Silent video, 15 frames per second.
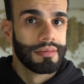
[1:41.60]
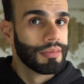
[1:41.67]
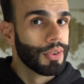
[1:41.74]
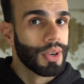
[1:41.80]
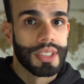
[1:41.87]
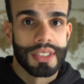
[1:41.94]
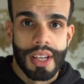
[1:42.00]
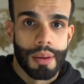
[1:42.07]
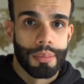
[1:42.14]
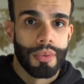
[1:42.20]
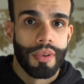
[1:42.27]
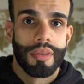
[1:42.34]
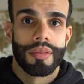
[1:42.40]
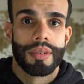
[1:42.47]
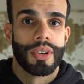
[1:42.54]
for
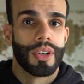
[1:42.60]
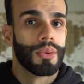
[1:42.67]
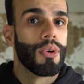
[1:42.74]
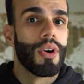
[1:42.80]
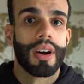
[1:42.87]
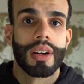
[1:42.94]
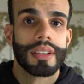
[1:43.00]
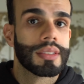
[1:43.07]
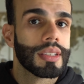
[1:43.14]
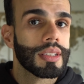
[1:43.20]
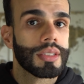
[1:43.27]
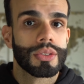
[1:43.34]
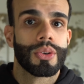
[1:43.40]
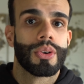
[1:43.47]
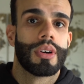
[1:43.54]
example, you're walking to the
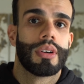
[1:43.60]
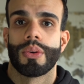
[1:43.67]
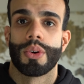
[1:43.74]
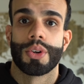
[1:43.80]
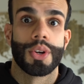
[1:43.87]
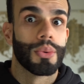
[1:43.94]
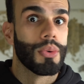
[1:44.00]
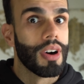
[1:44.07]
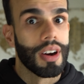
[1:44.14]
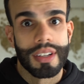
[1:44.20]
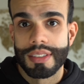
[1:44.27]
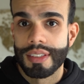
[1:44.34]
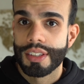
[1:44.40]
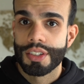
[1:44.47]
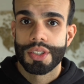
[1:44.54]
store or you're walking
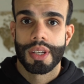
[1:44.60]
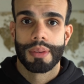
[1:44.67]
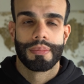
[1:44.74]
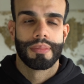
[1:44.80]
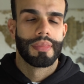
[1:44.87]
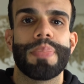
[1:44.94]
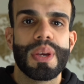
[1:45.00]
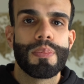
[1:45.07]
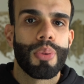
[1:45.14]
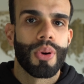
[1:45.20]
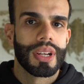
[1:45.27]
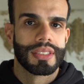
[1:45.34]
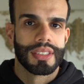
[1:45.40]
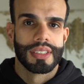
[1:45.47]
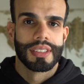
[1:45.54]
to the gym, be
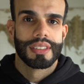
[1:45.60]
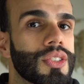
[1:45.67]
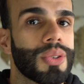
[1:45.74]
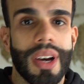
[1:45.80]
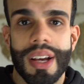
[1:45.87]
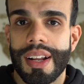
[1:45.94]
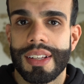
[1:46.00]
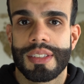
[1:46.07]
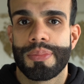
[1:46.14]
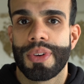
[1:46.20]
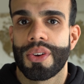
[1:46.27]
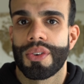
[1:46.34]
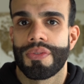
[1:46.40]
present. Try not to be on your